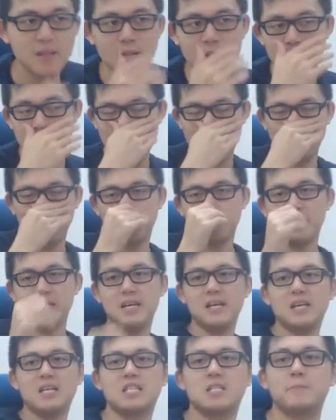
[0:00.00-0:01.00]
Alright.
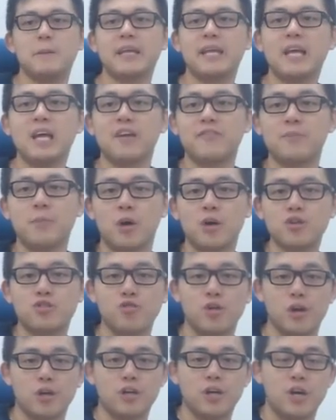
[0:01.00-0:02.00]
Speaking of more
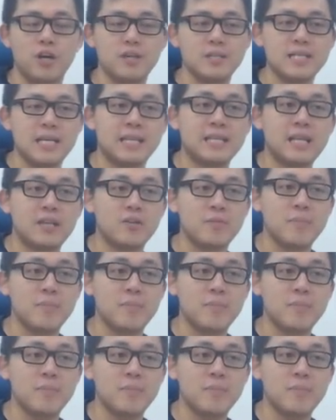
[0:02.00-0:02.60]
draw cards, another